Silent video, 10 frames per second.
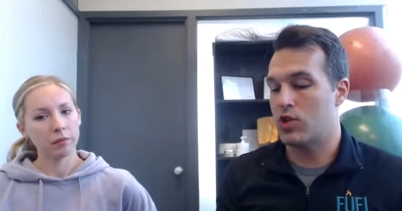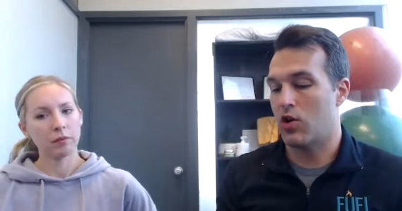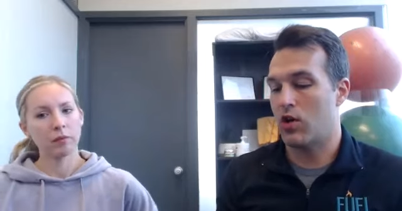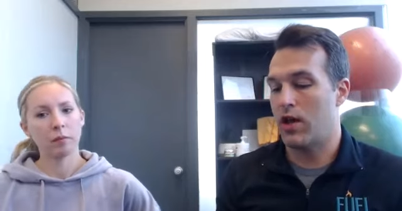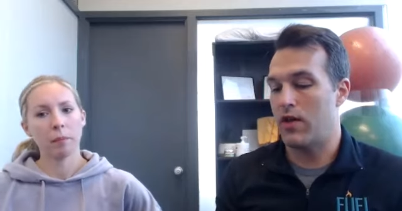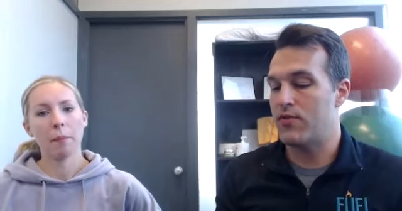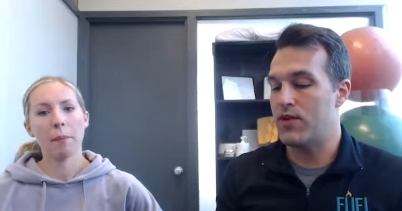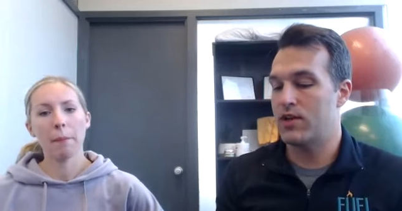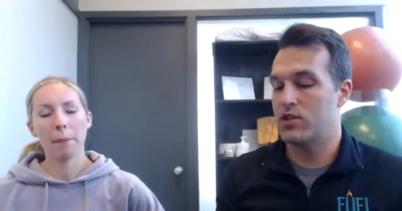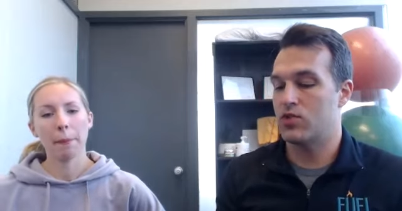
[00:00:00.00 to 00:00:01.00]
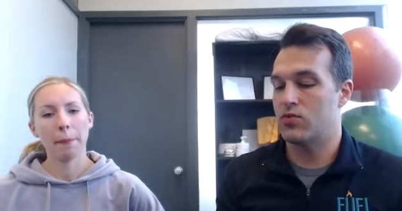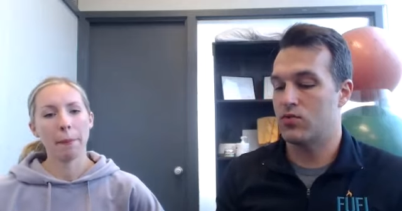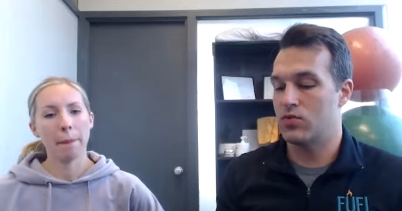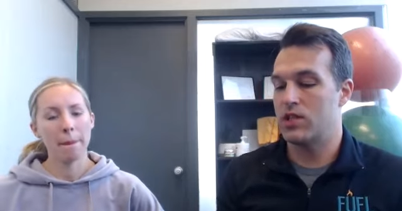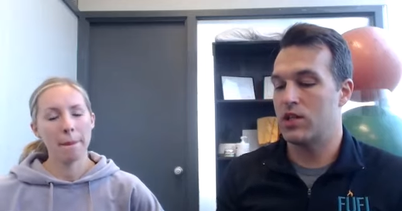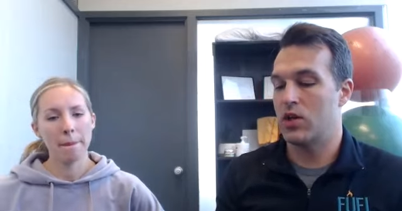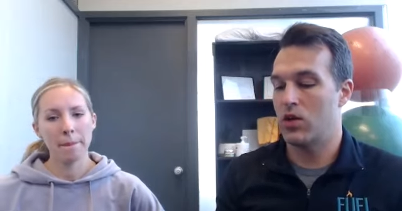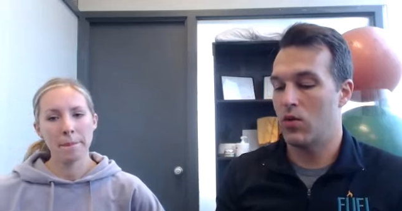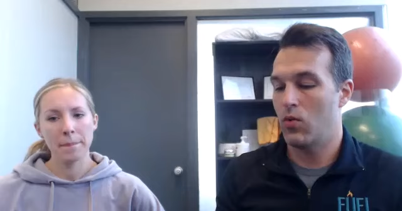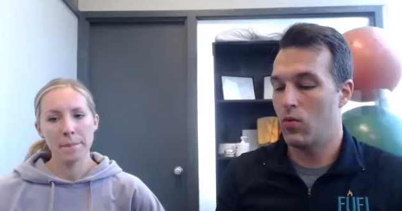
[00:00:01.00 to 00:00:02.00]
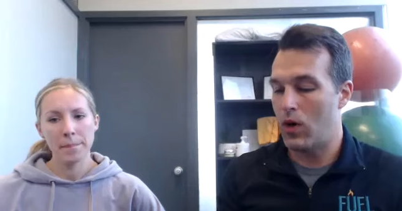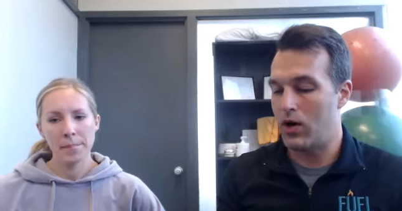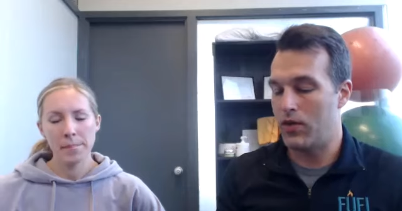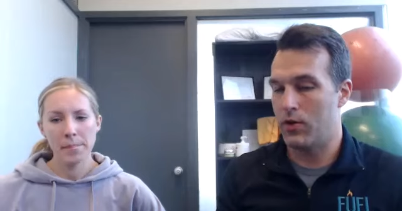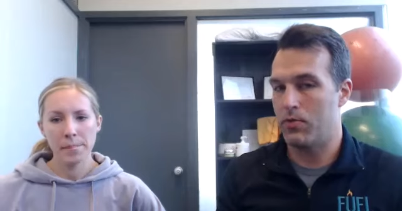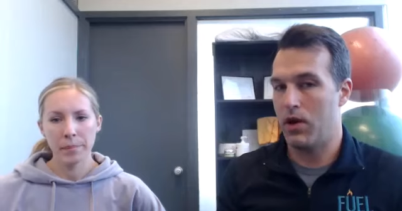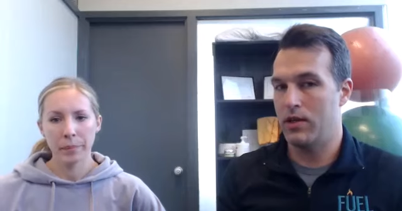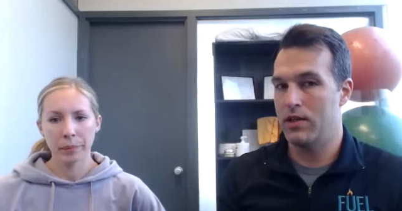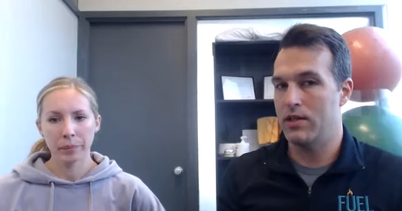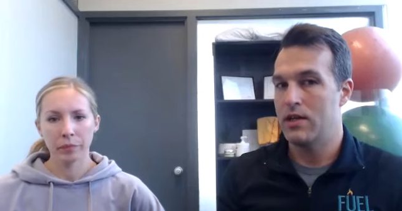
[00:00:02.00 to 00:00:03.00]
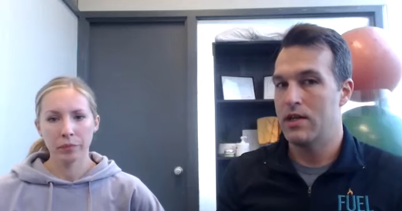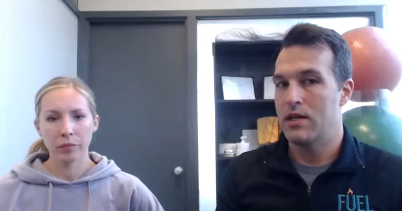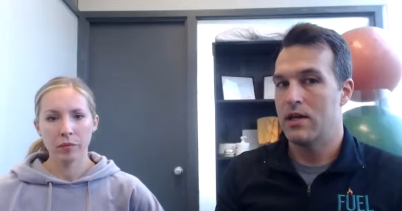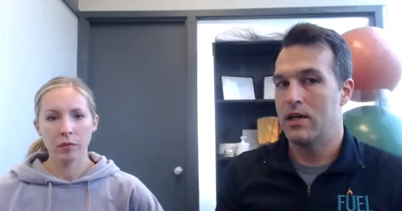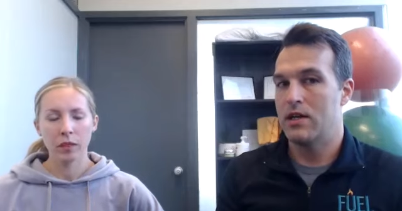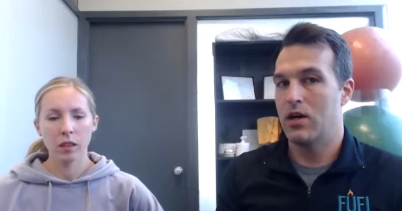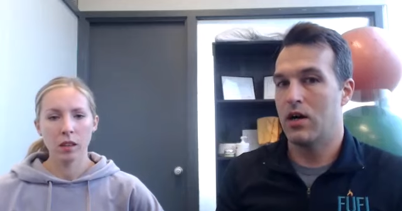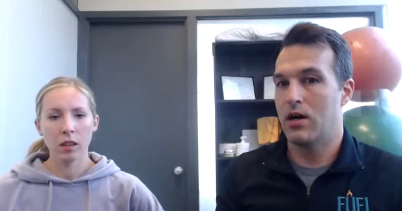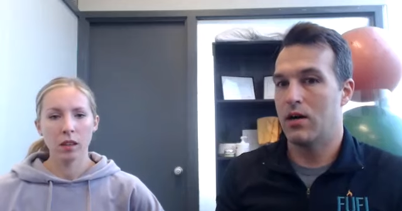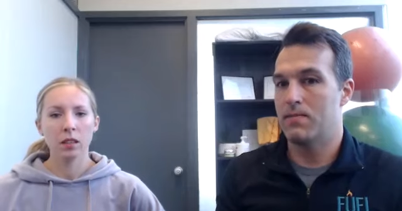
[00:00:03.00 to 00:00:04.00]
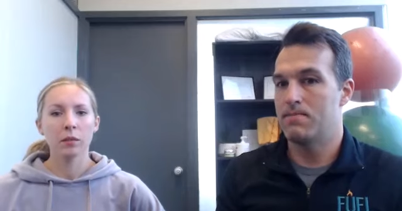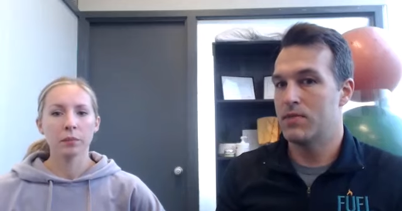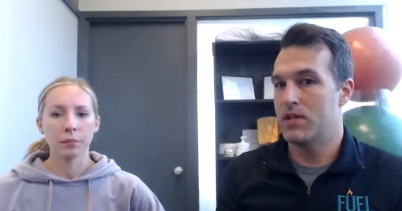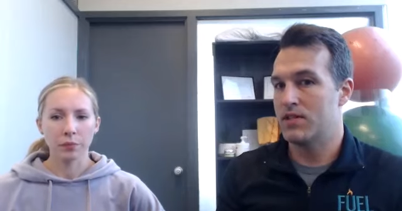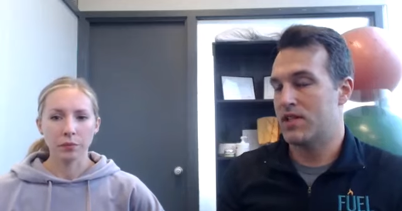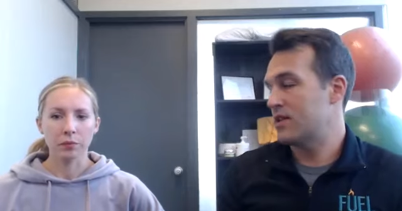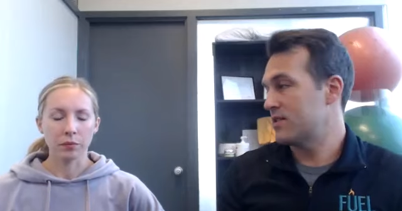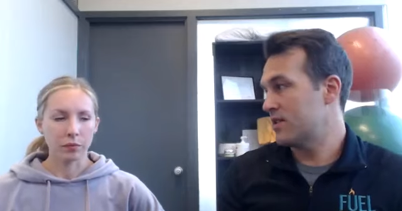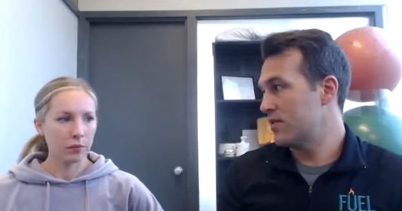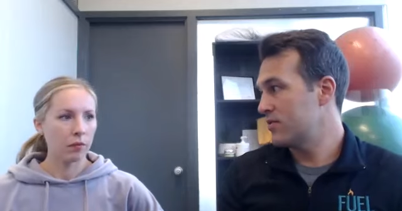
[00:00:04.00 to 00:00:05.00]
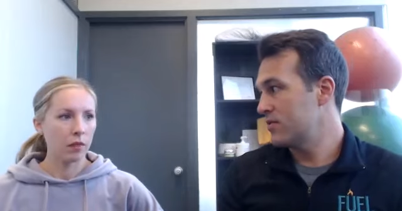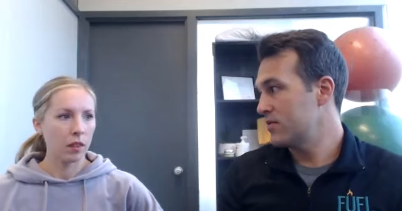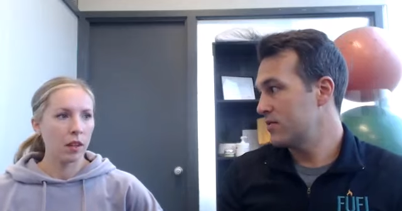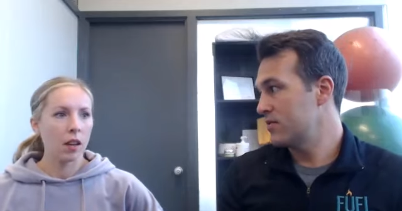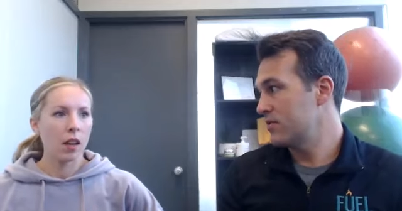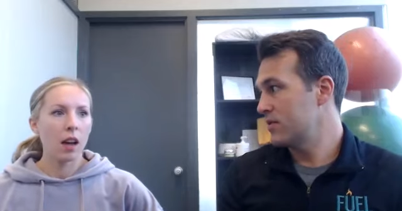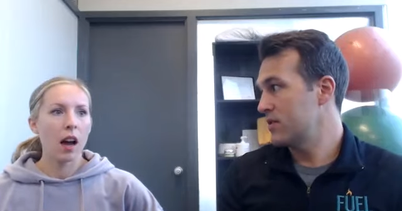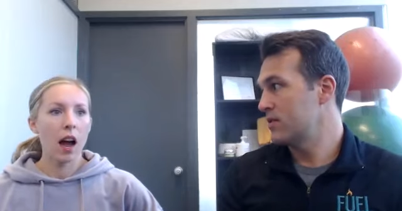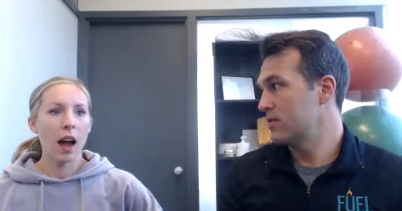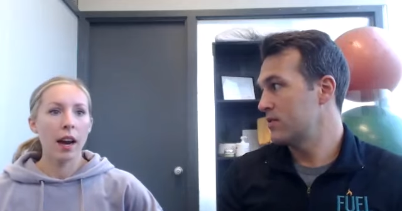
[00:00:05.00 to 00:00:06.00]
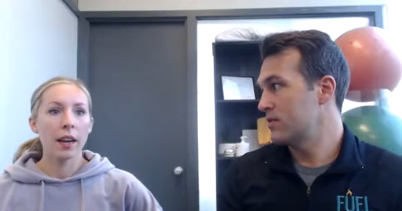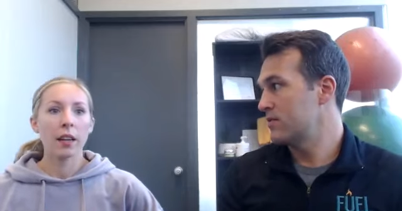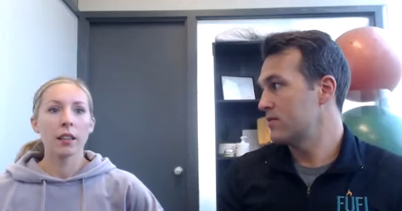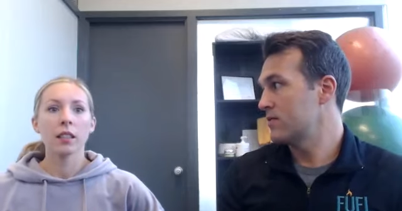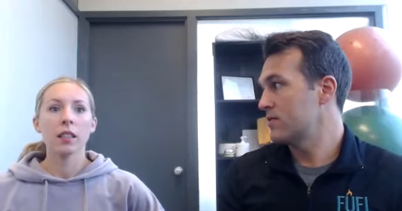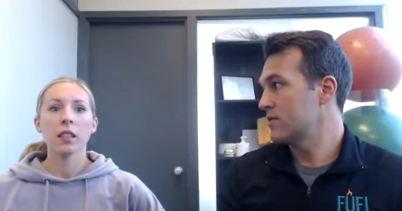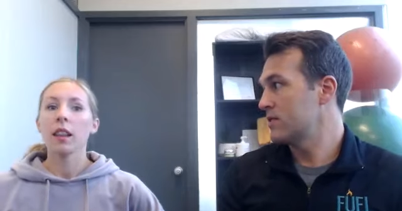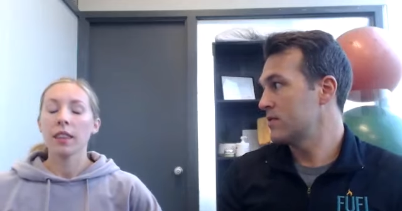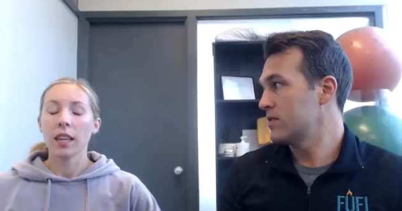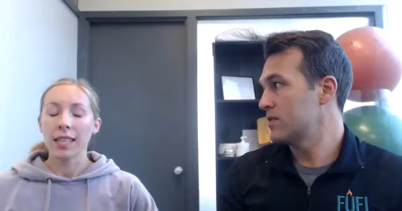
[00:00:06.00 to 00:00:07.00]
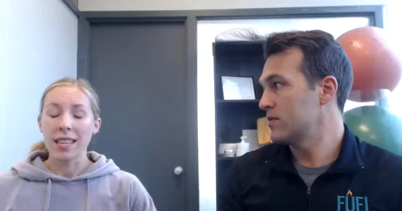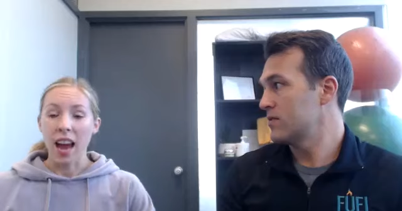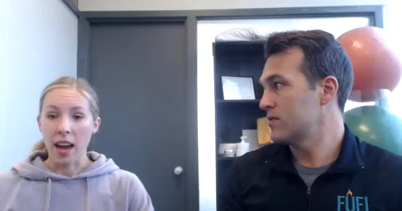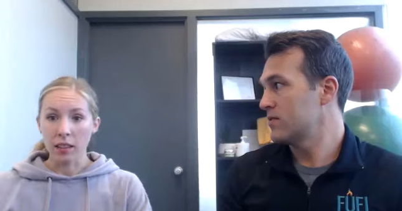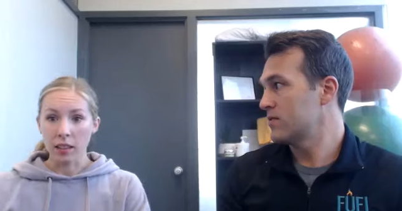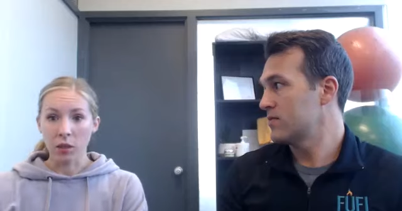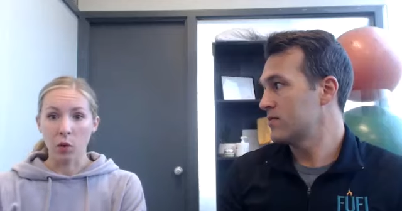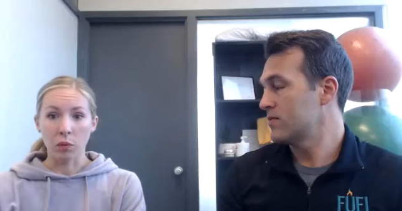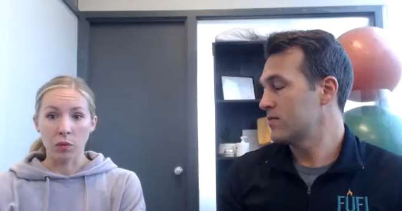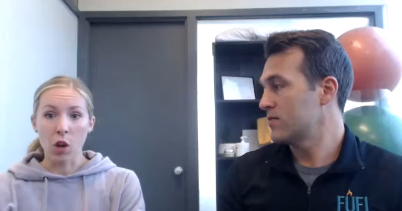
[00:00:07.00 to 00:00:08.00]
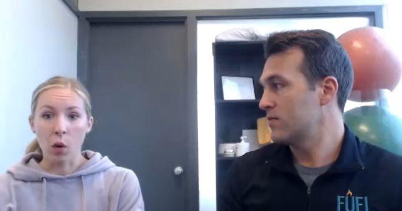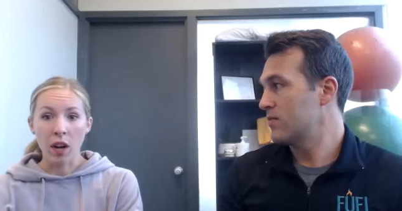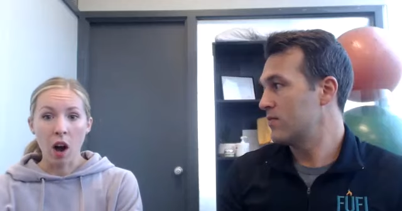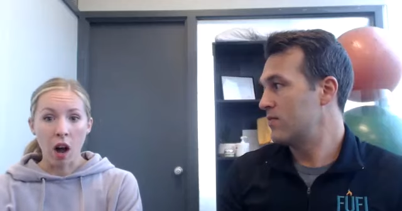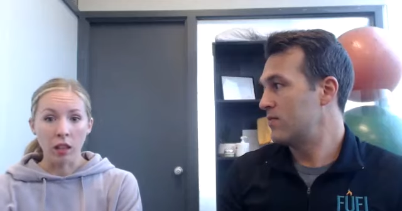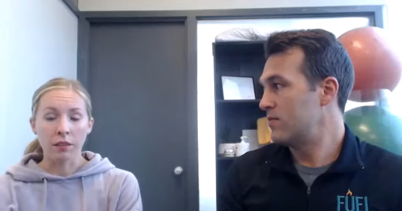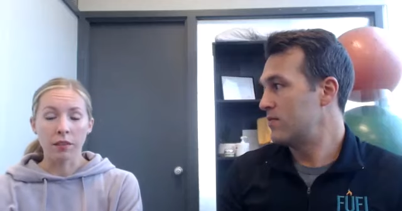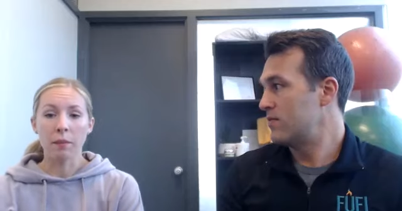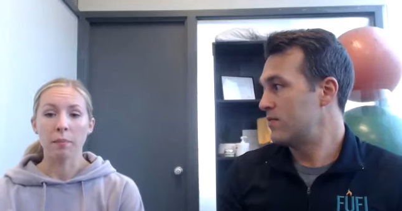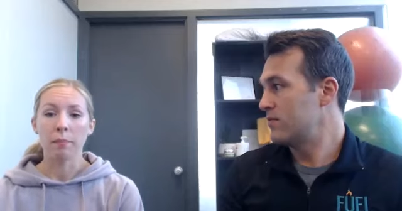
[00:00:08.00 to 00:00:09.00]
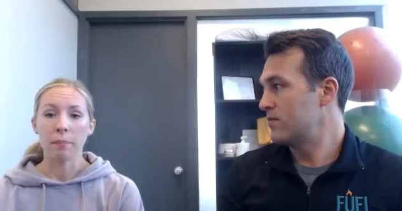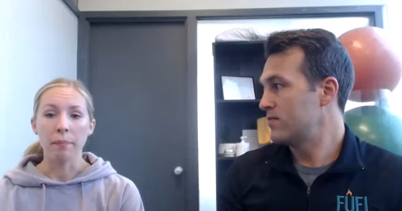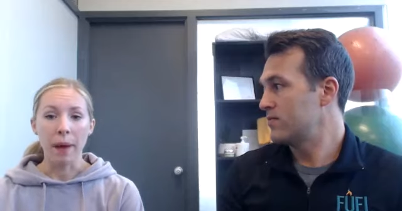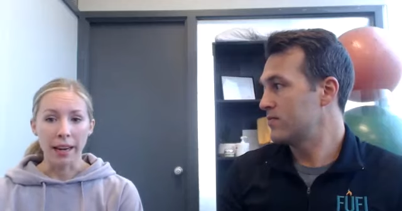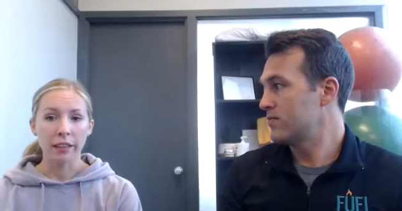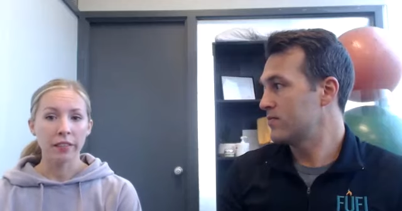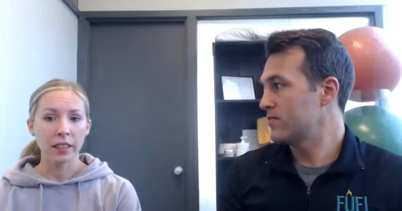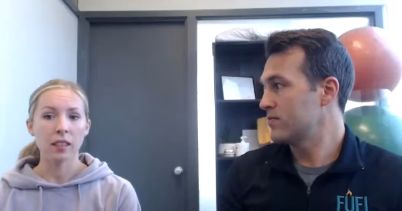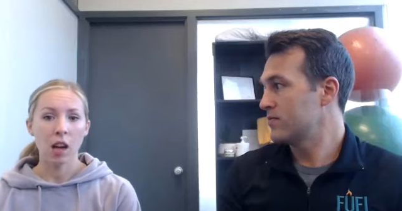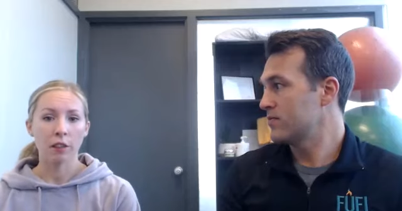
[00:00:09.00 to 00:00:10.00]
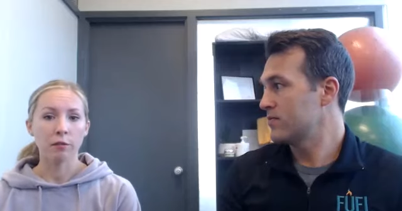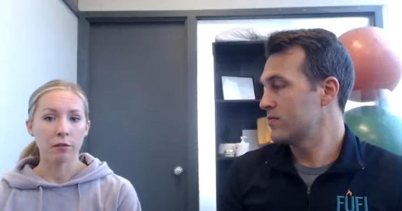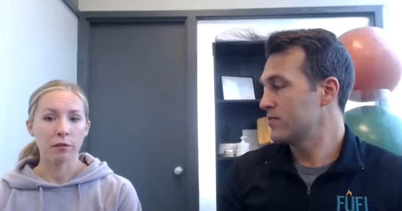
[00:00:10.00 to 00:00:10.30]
Speaker 1: start a fitness routine while they're pregnant? Is that safe?
Speaker 2: I think yes. So knowing all of the benefits of